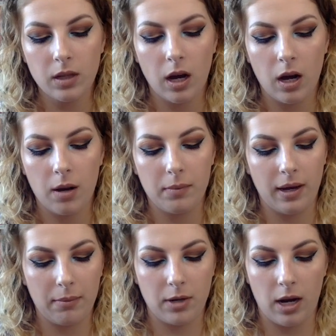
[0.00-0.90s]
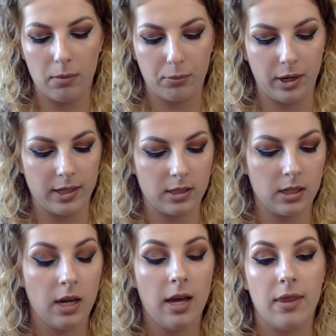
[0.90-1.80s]
I'm not impressed.
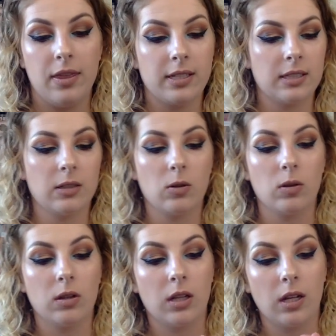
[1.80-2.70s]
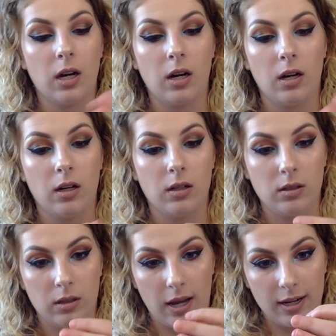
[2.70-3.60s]
This little
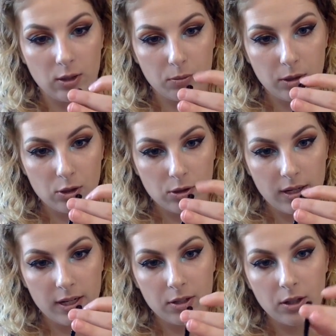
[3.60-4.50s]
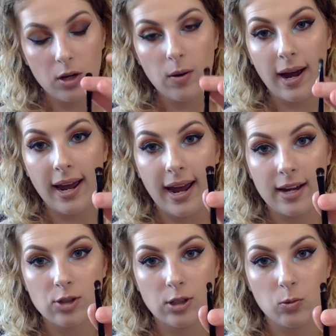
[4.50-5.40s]
liner brush right here, though, I
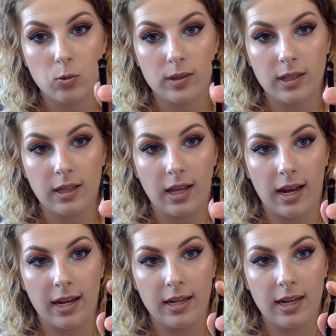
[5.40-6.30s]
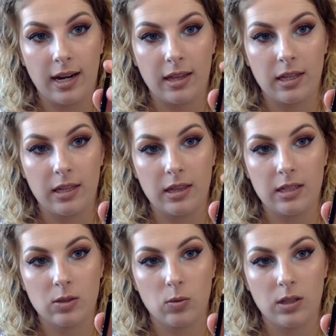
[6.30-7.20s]
actually really like, and I think
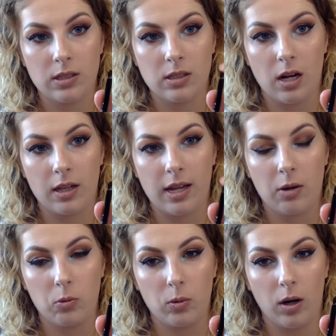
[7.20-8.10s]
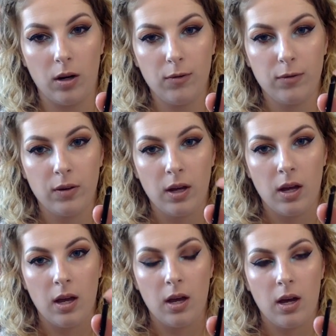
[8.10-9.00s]
this one is not that rough.
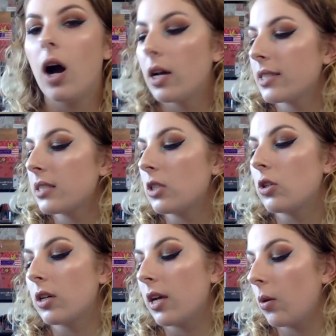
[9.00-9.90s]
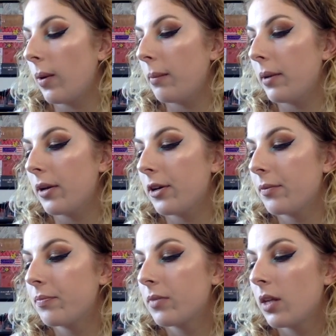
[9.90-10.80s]
Honestly, you could get way better.